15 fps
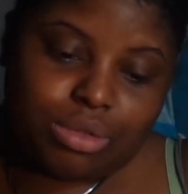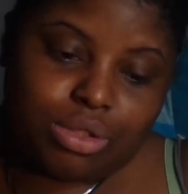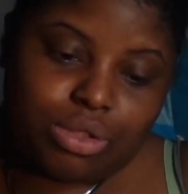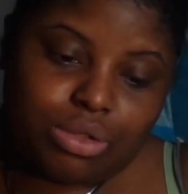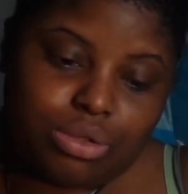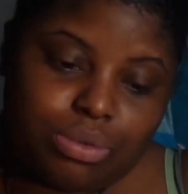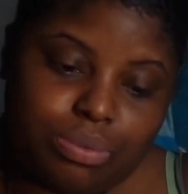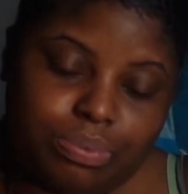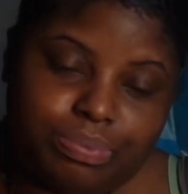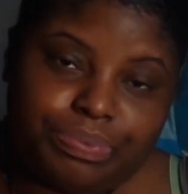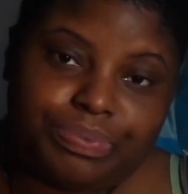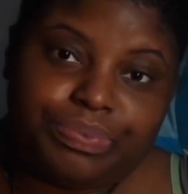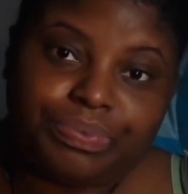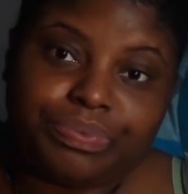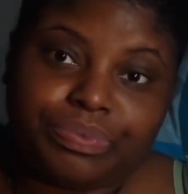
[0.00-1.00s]
too,
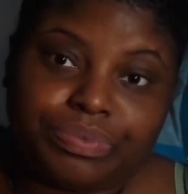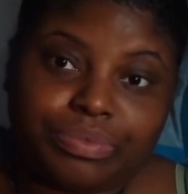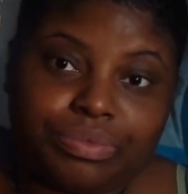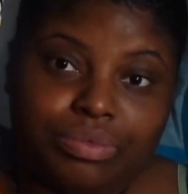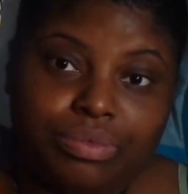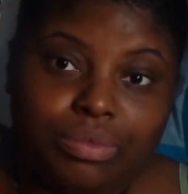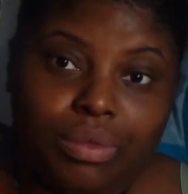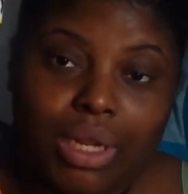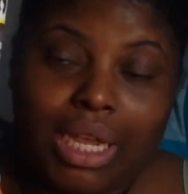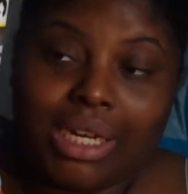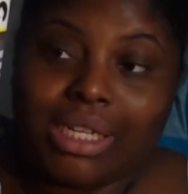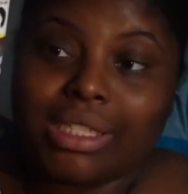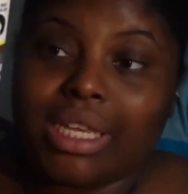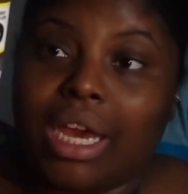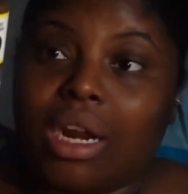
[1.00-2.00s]
and
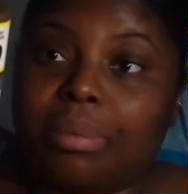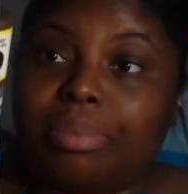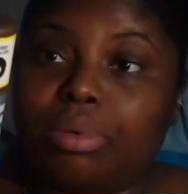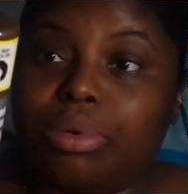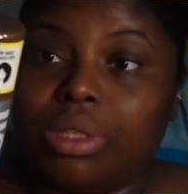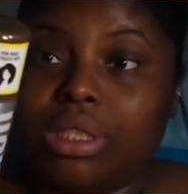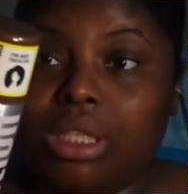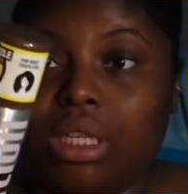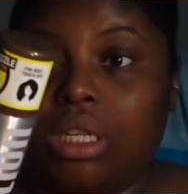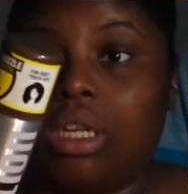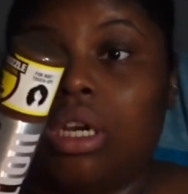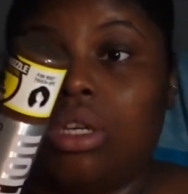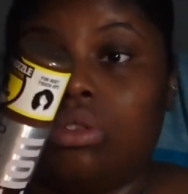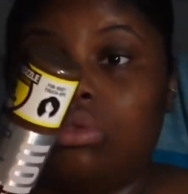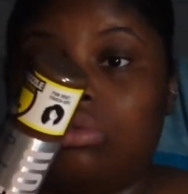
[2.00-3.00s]
it's got a pointed
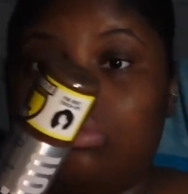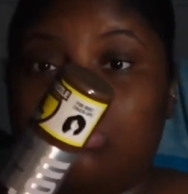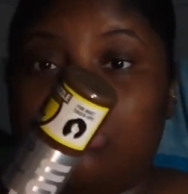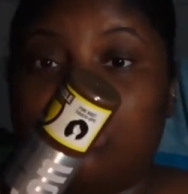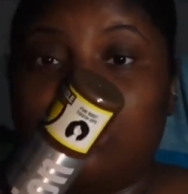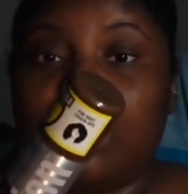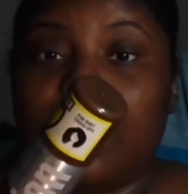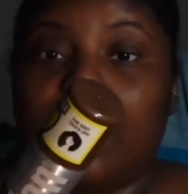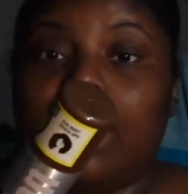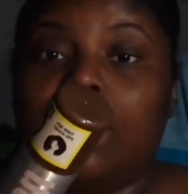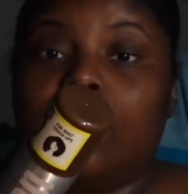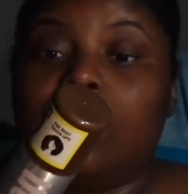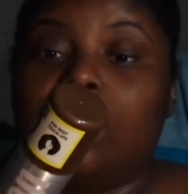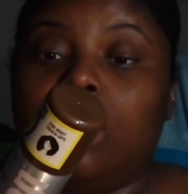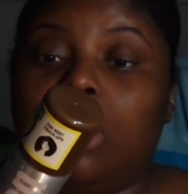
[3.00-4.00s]
nozzle. So
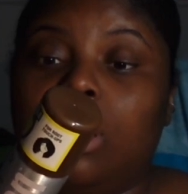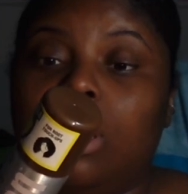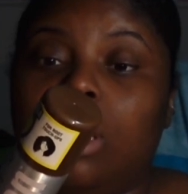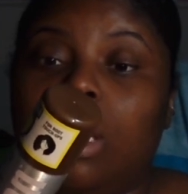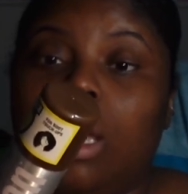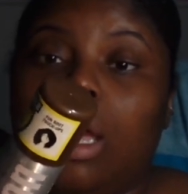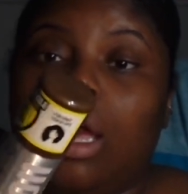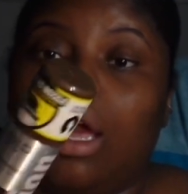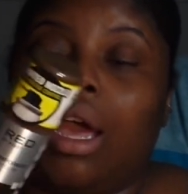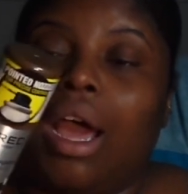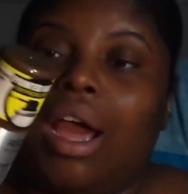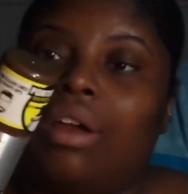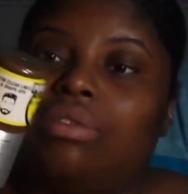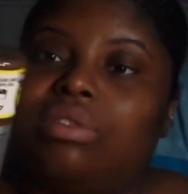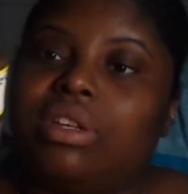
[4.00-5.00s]
like.
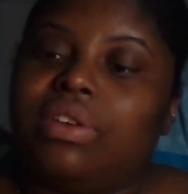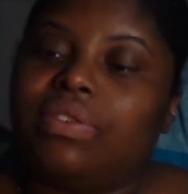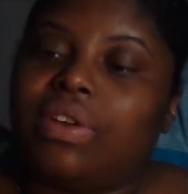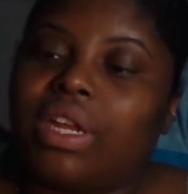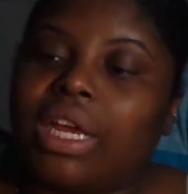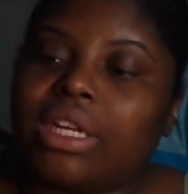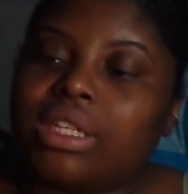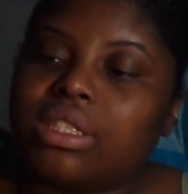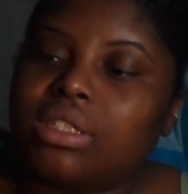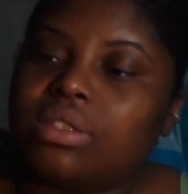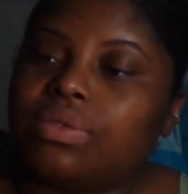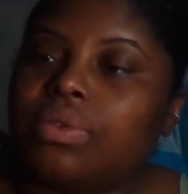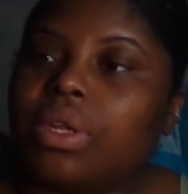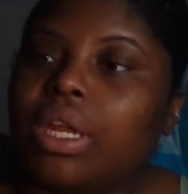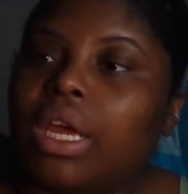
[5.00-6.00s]
I really feel like this is
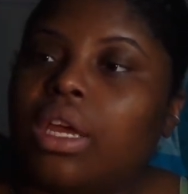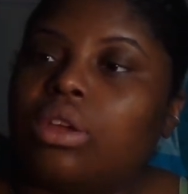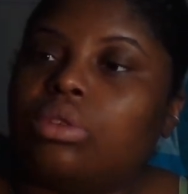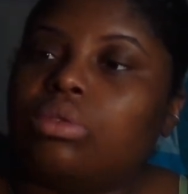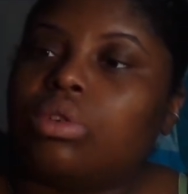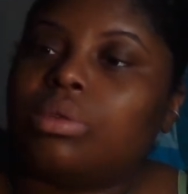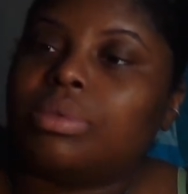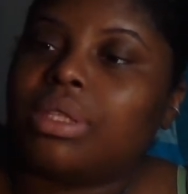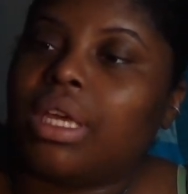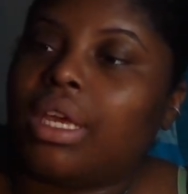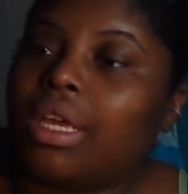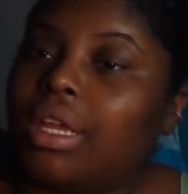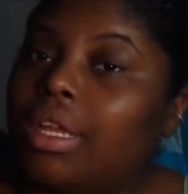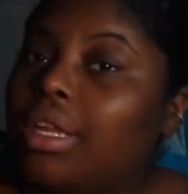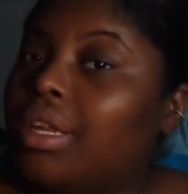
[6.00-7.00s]
for like, you know what I'm
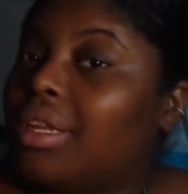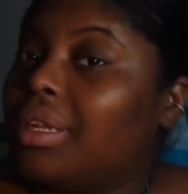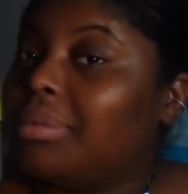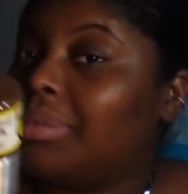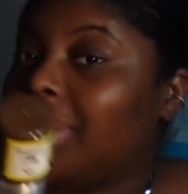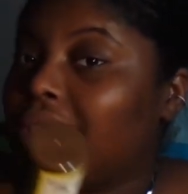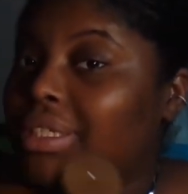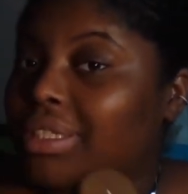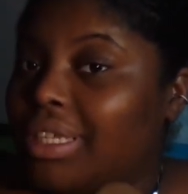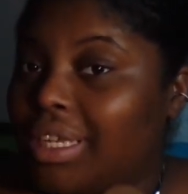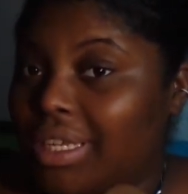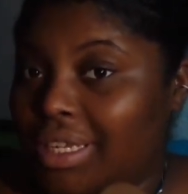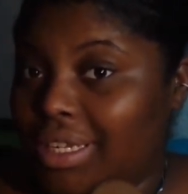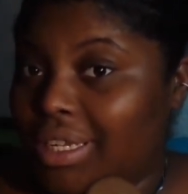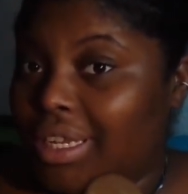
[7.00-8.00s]
saying, them niggas that
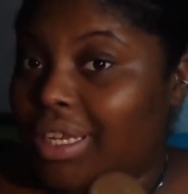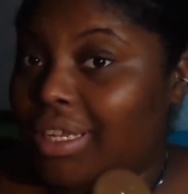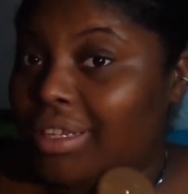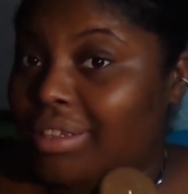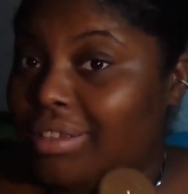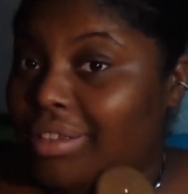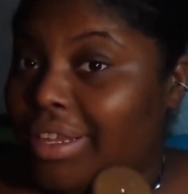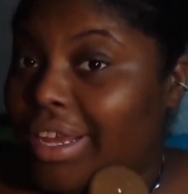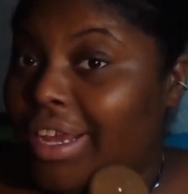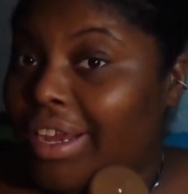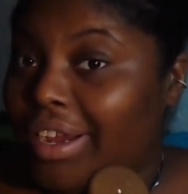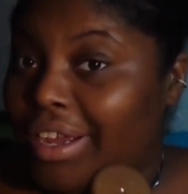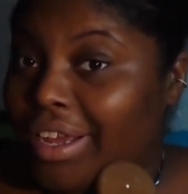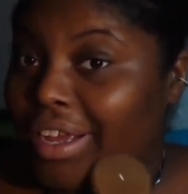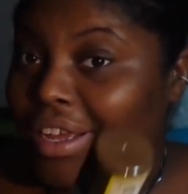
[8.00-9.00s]
get that that haircut